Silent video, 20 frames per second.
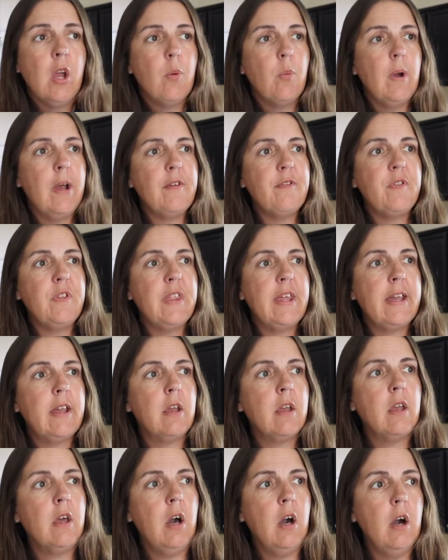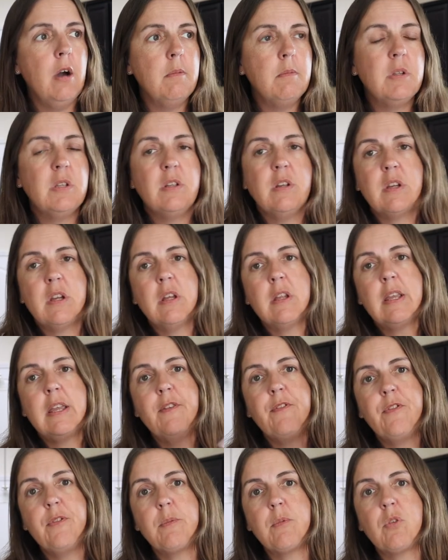Whether they come and you can
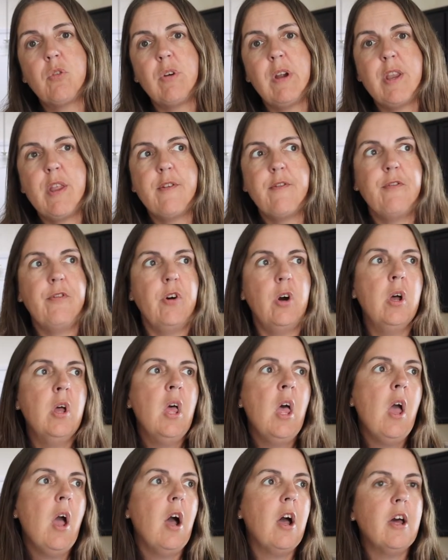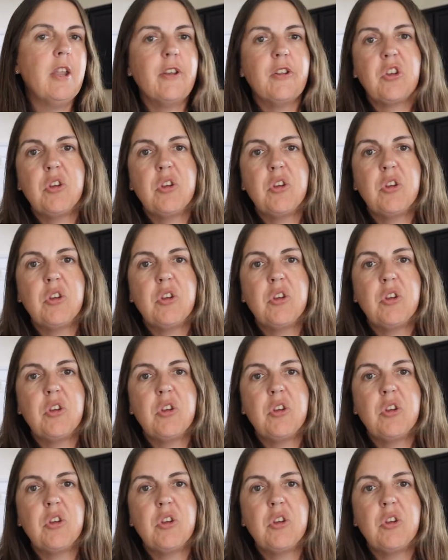give them credit for um,